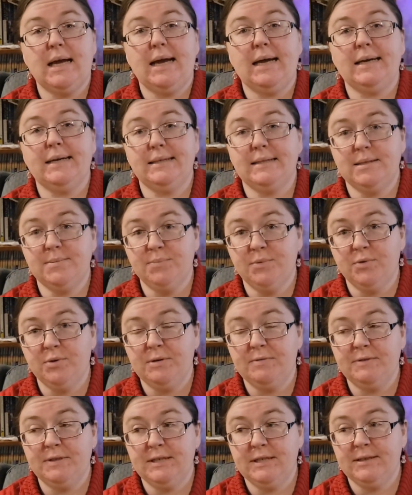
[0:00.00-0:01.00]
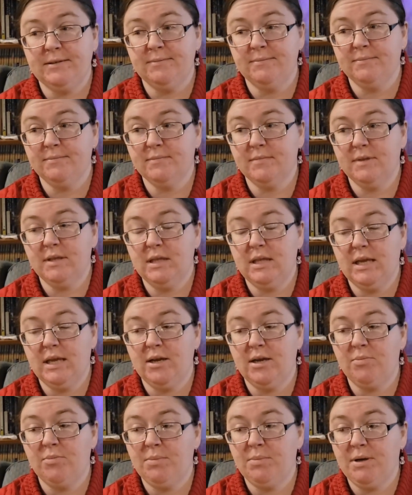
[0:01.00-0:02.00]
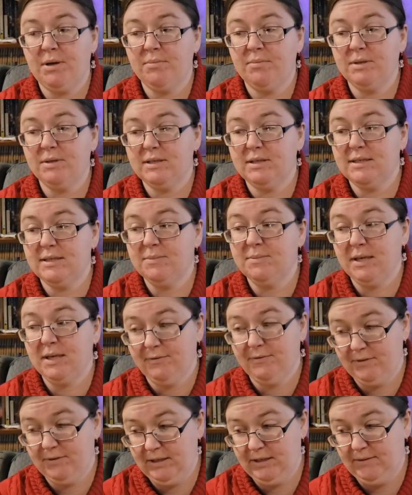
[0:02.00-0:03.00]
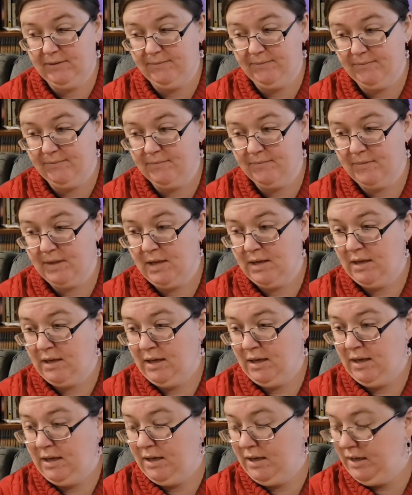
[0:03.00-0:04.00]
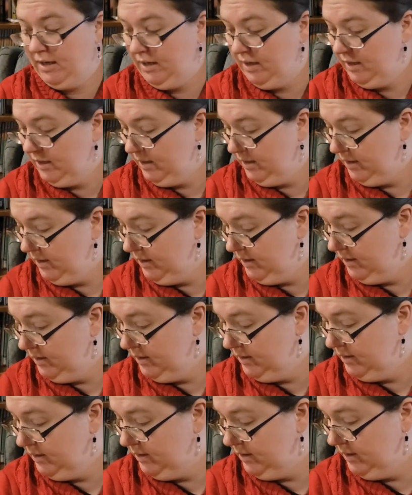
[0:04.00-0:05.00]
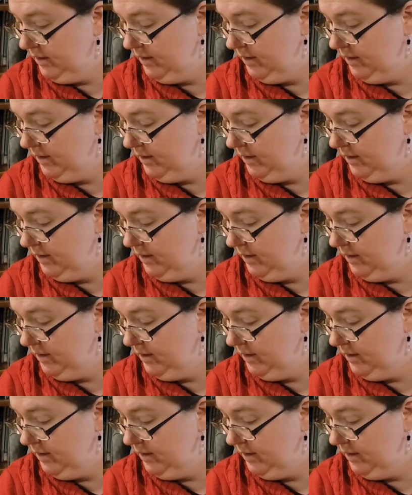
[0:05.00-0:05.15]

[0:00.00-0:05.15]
I did some thrifting and my mom did some gifting, and